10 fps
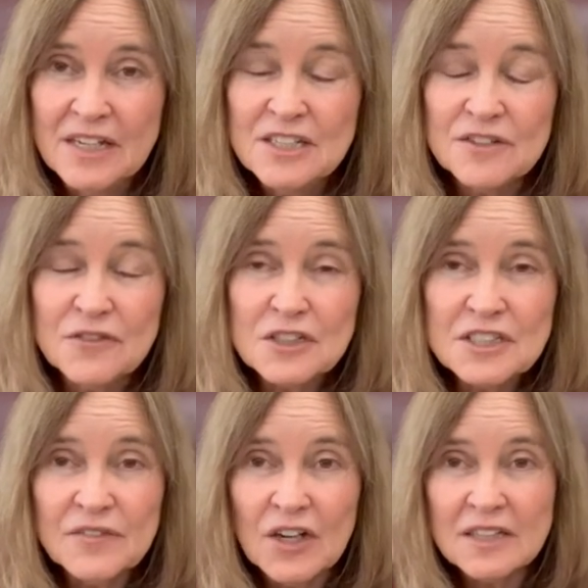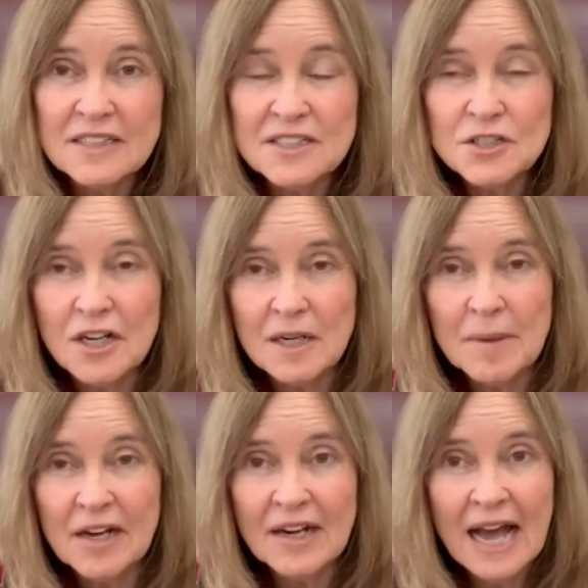So first of all, let's talk
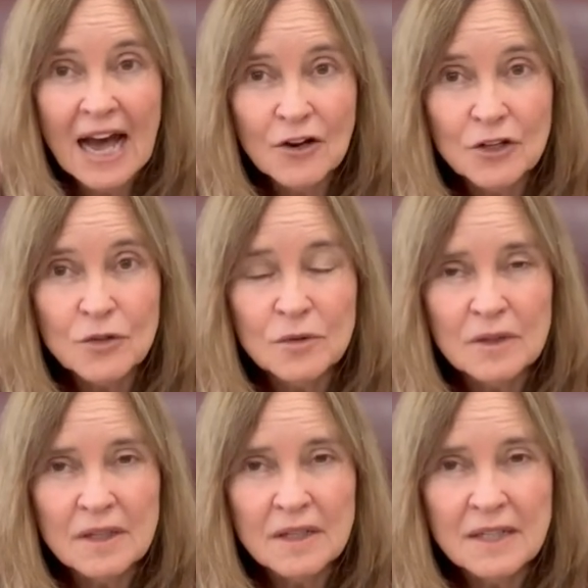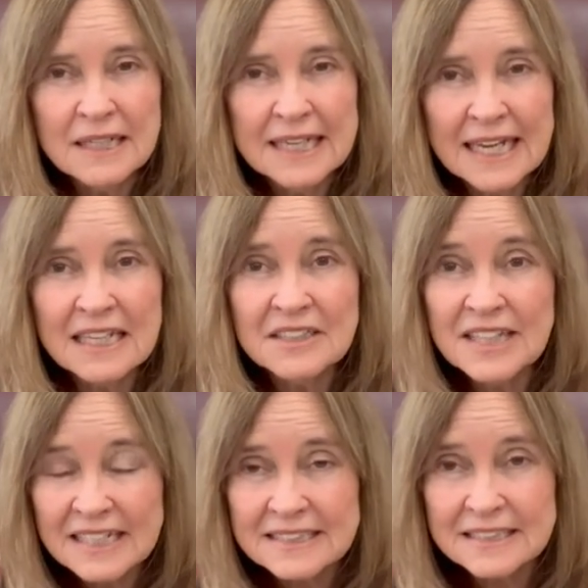about how do you get
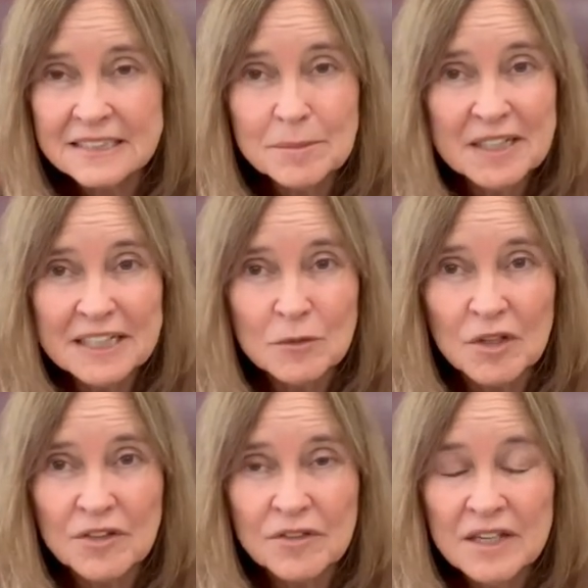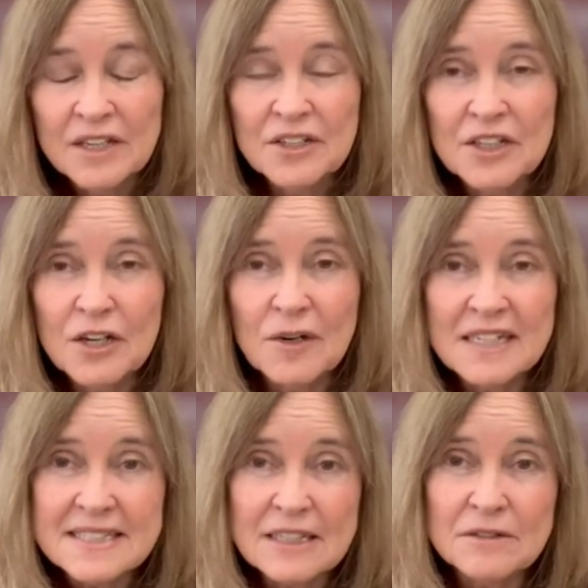elected to begin with. You know,
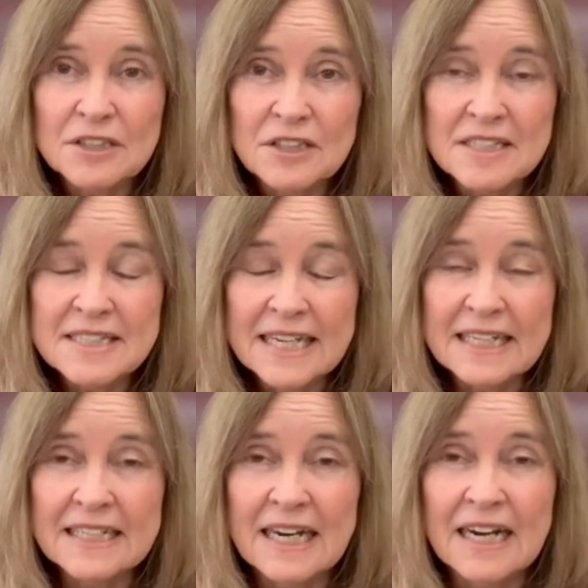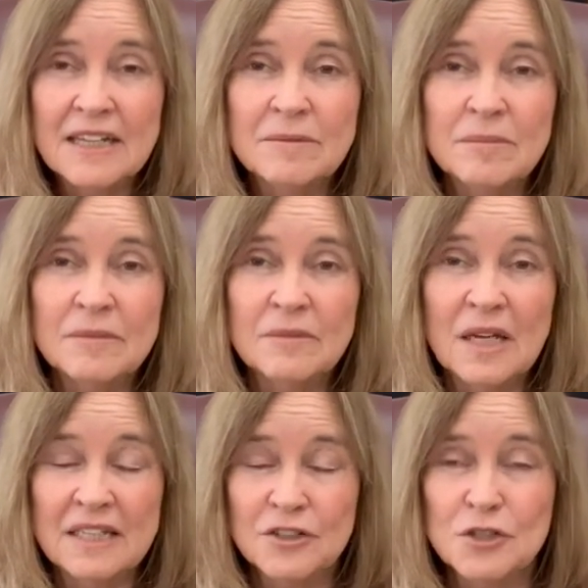as Secretary of State, I
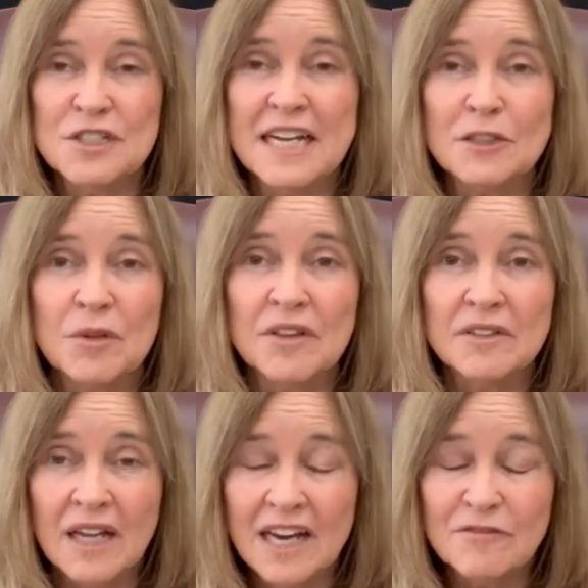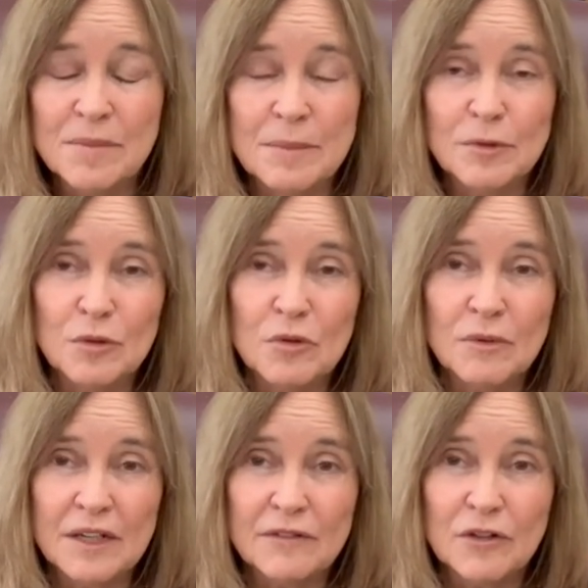intersect with a lot of people who are
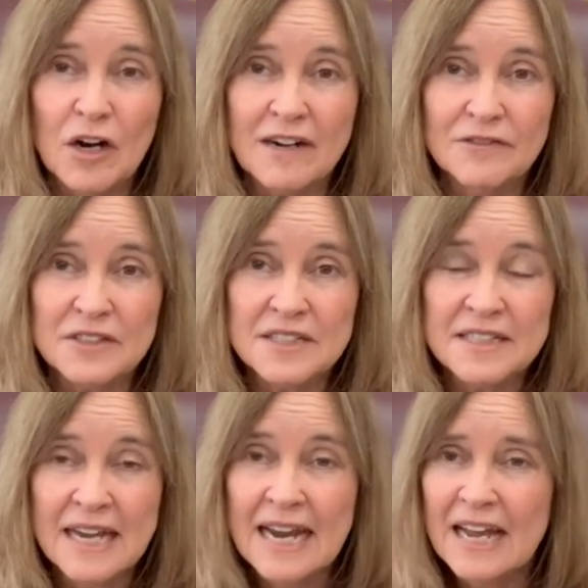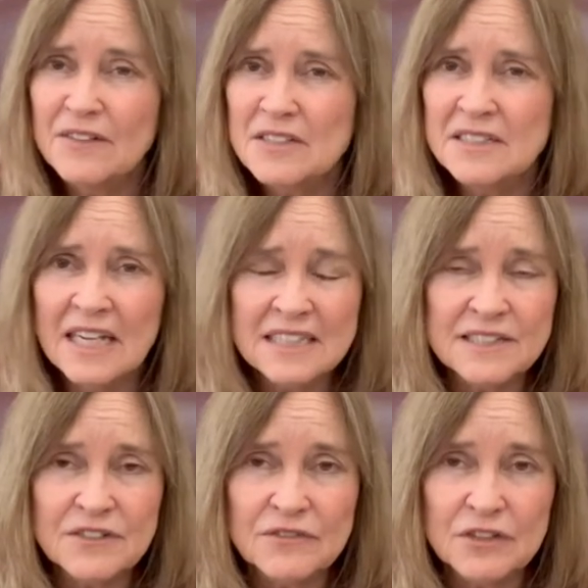running for office. And there's lots
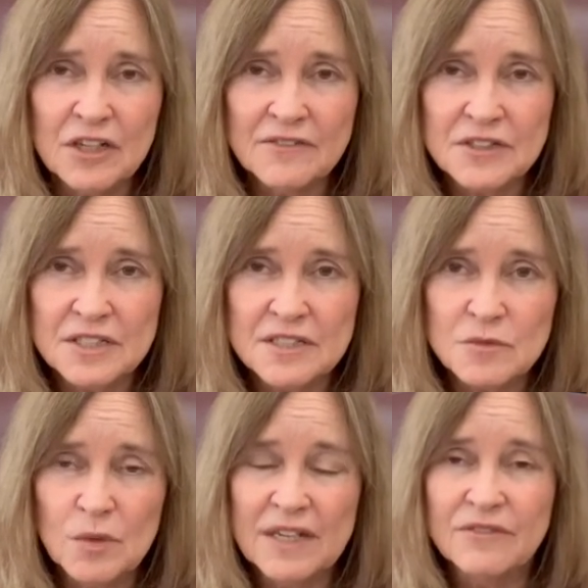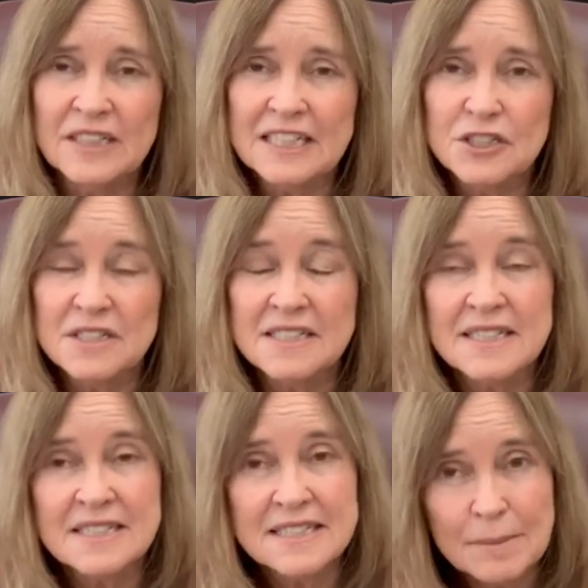of different offices. We have elections
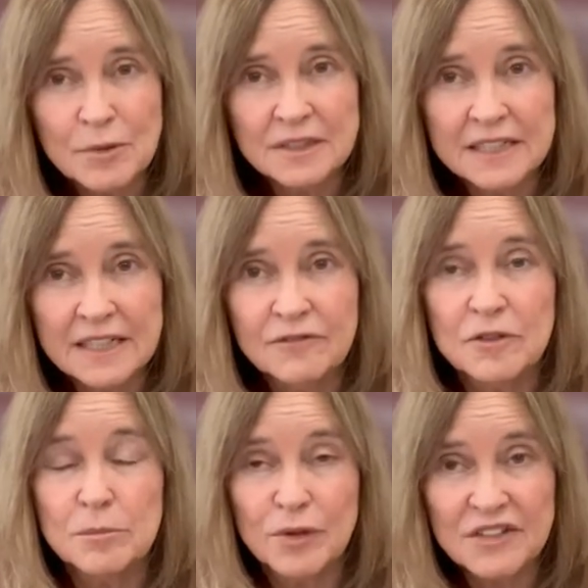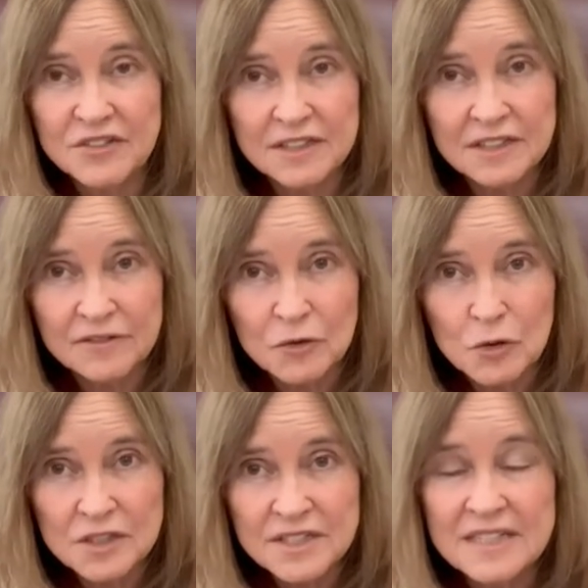separately for president, of
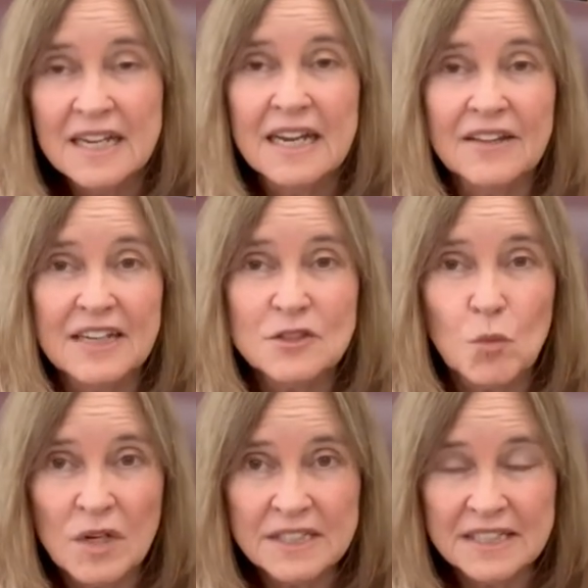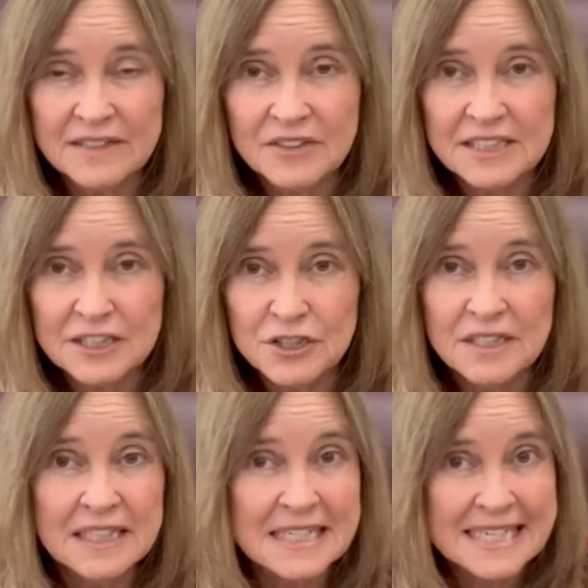course, and that's one kind of election,
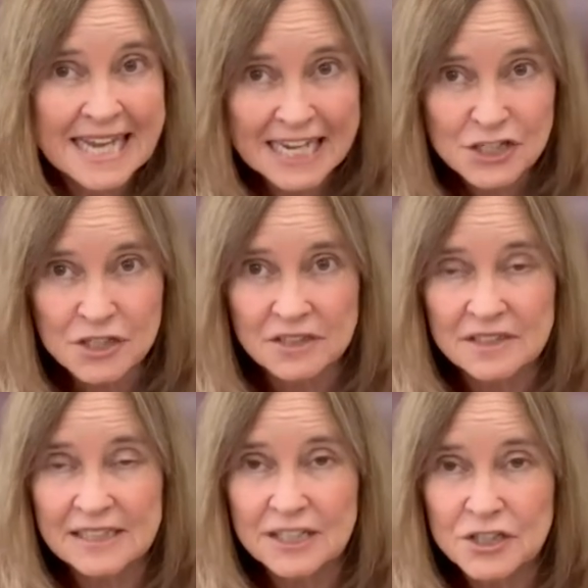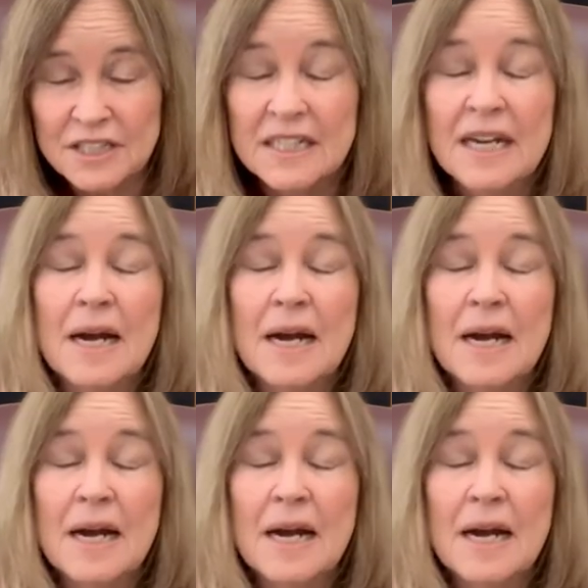a national election.